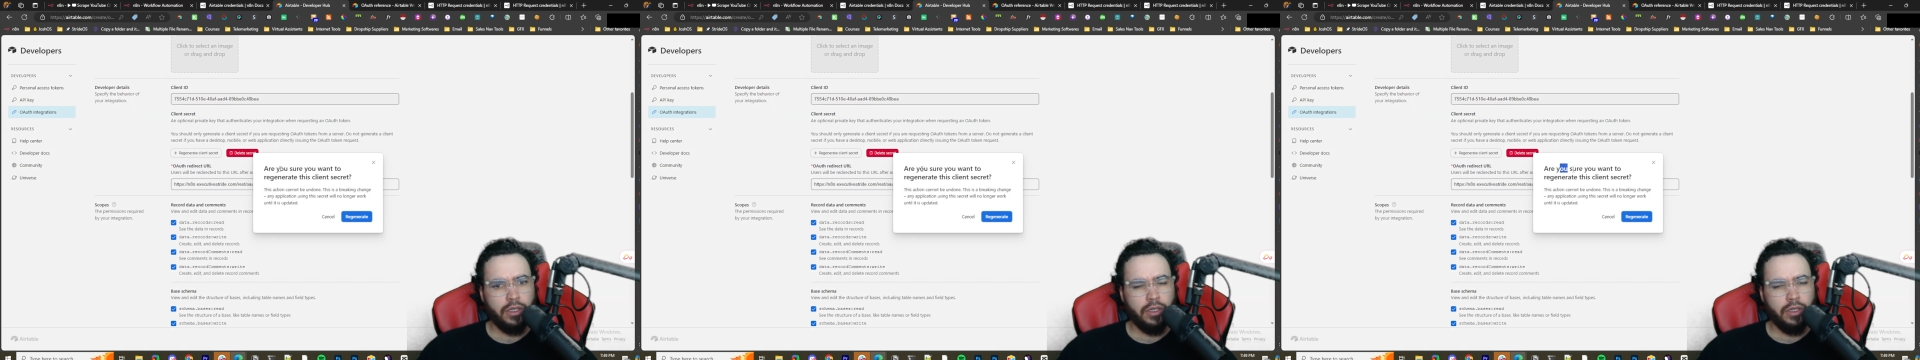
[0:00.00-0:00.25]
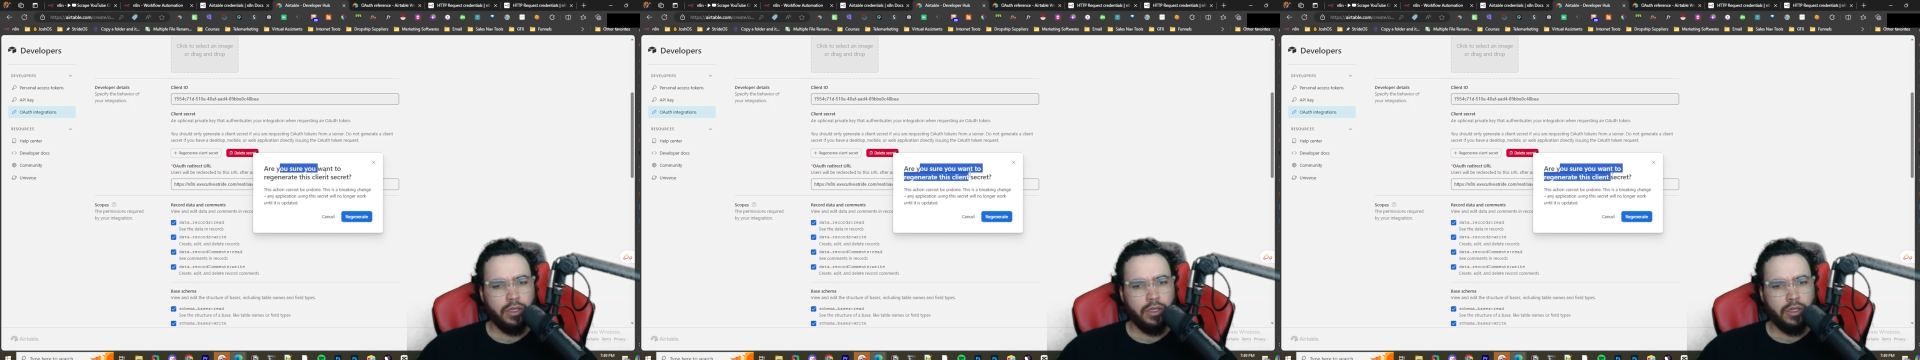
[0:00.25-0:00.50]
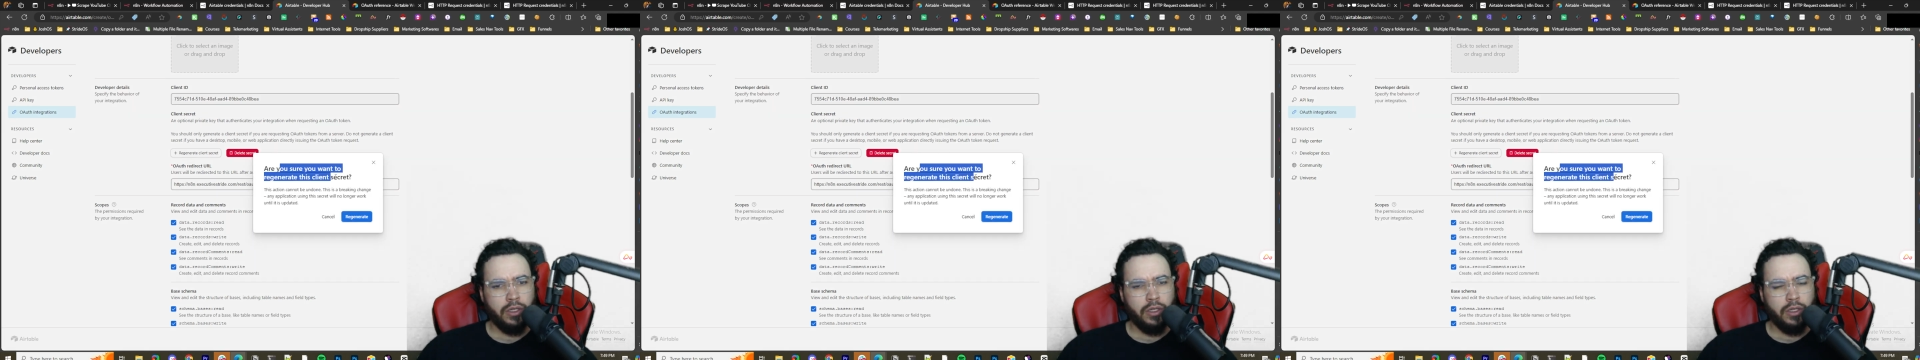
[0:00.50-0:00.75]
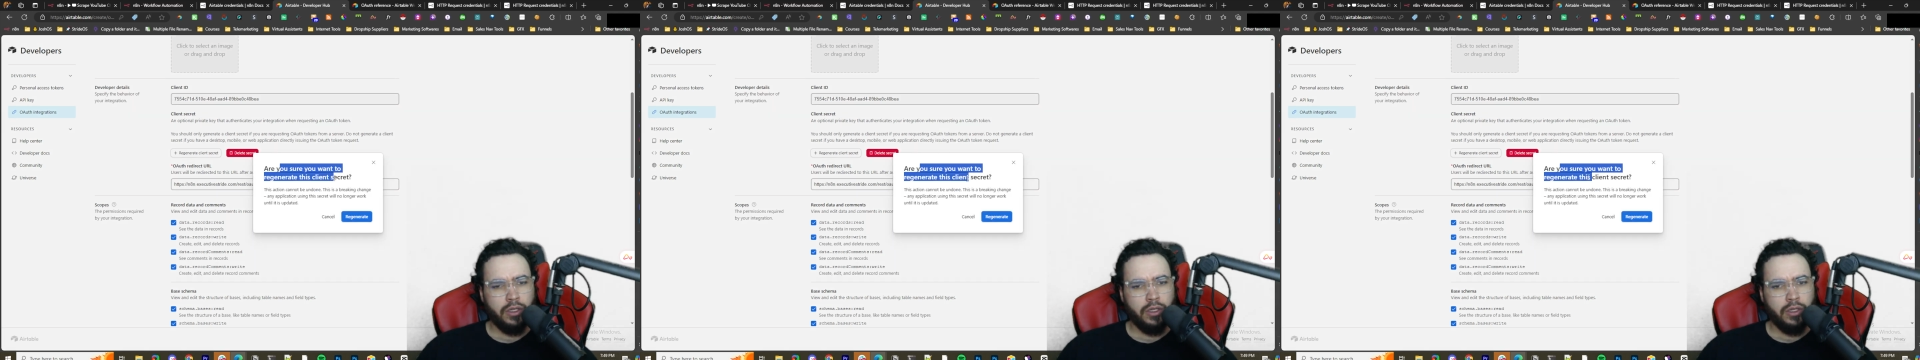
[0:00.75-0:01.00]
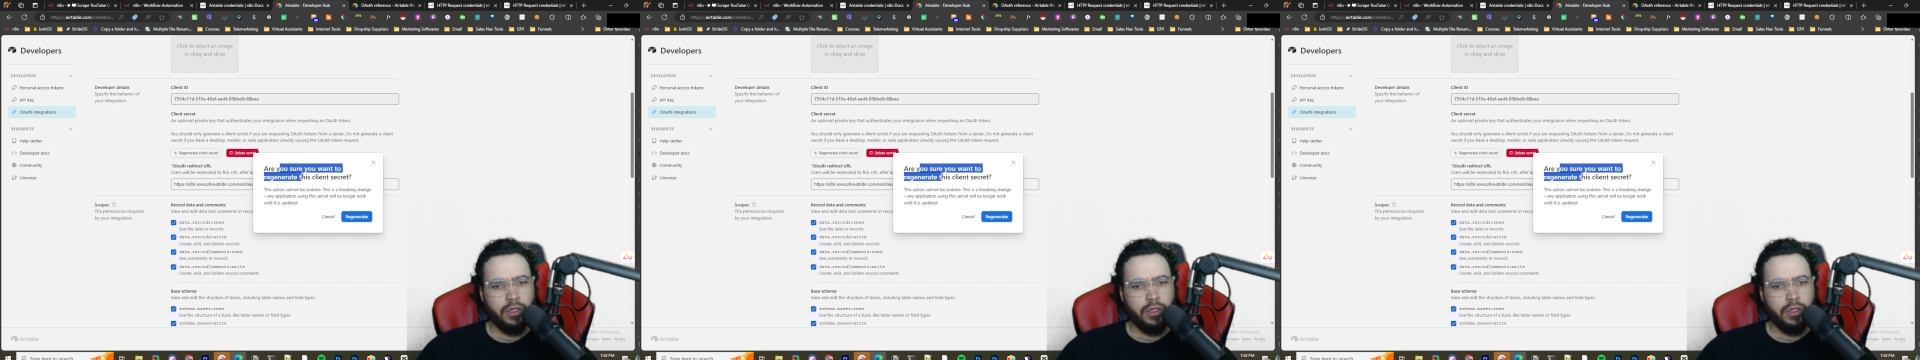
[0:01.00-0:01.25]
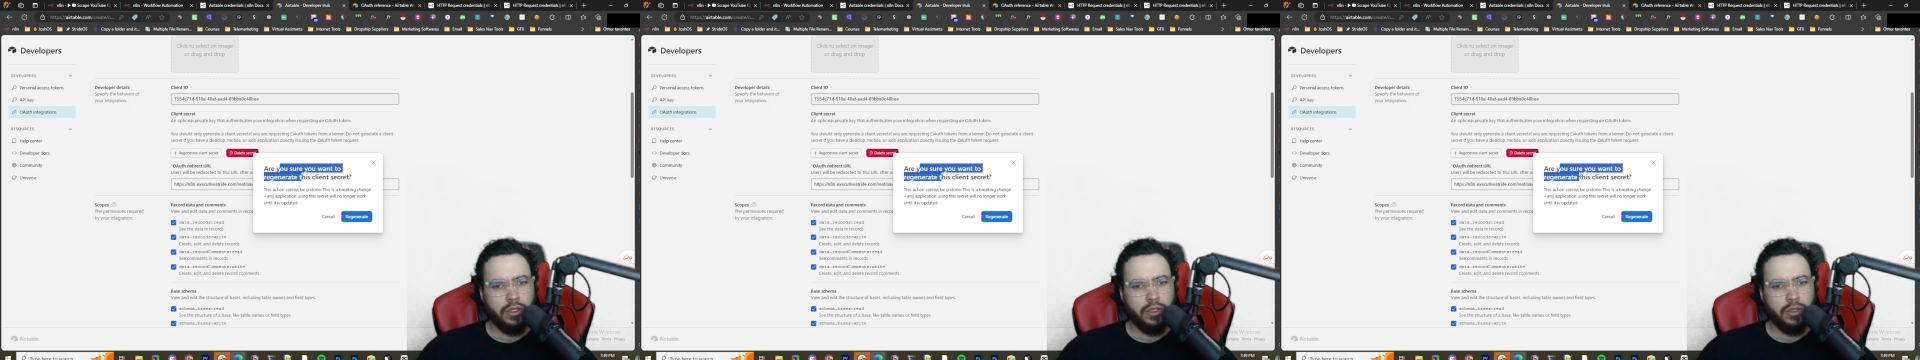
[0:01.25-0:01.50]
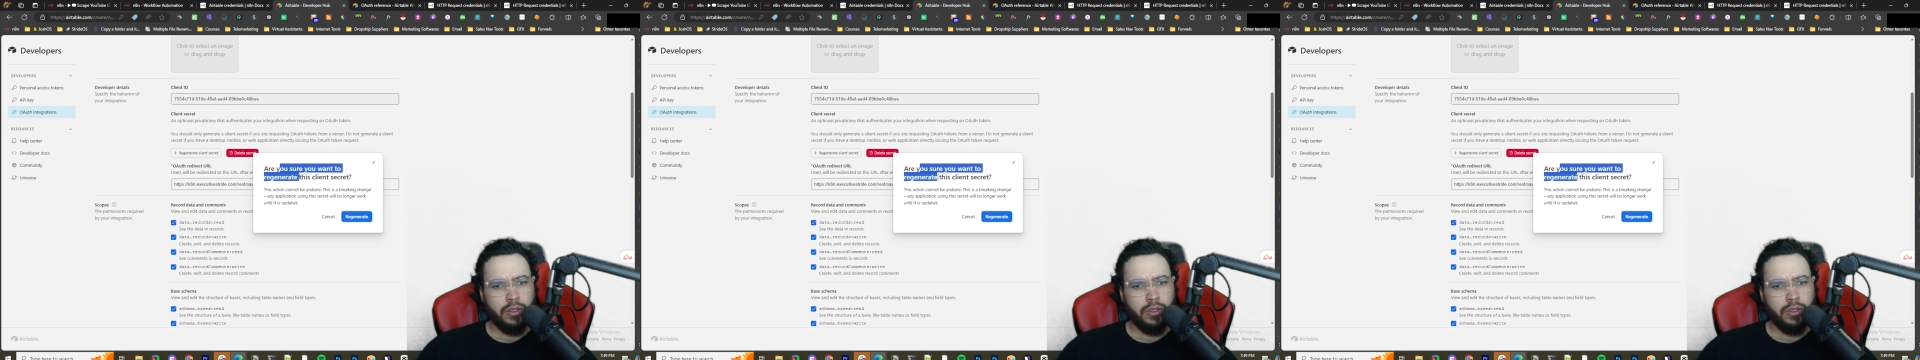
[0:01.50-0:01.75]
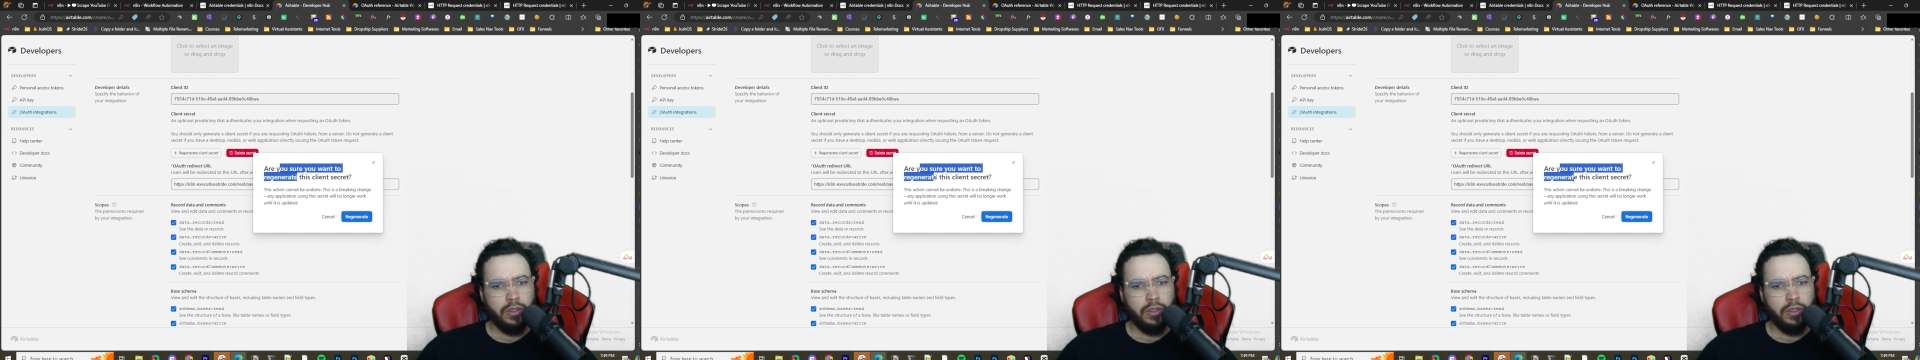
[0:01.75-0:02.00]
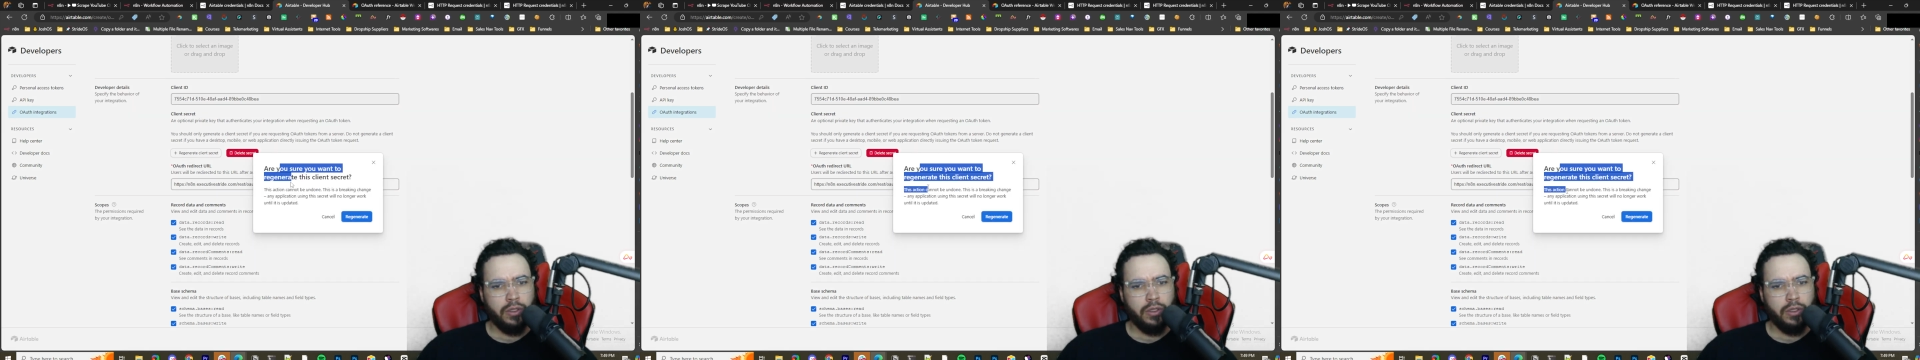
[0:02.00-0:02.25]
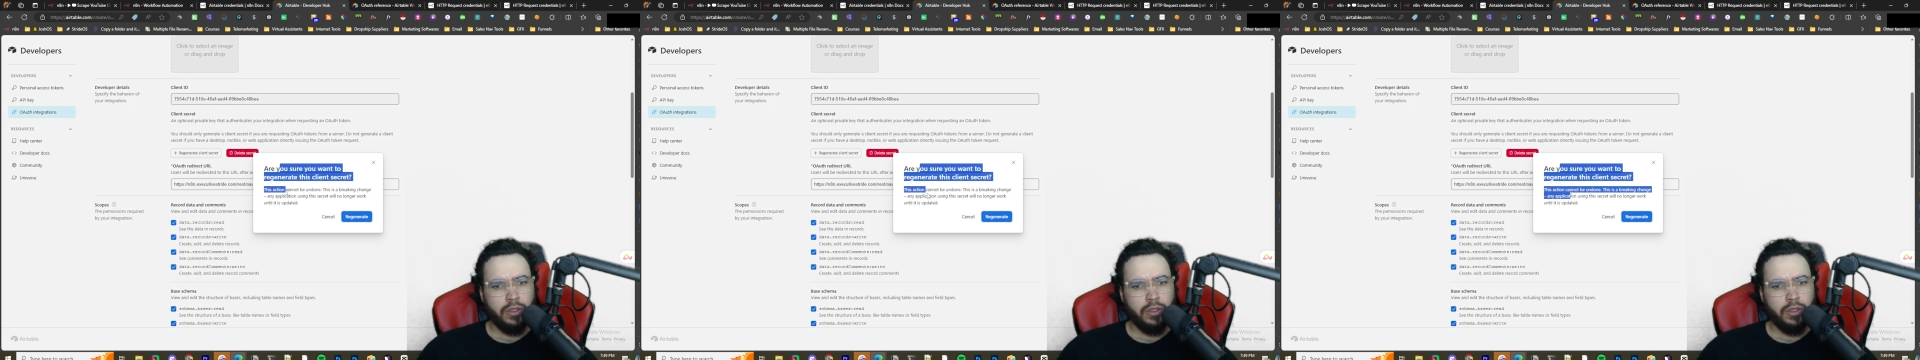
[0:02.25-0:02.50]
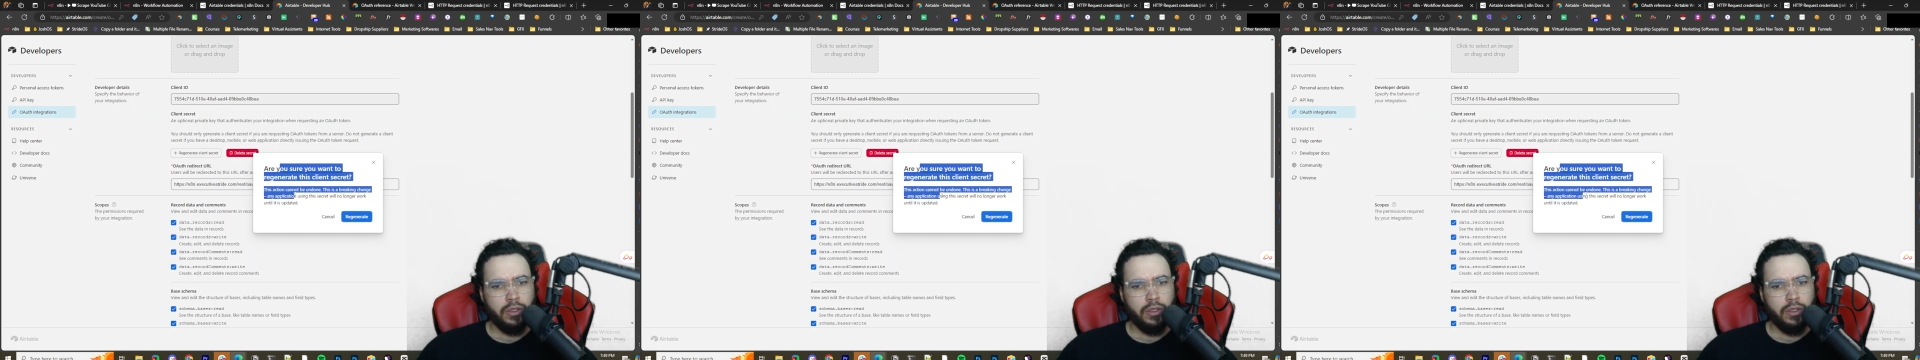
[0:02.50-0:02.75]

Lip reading: (silence)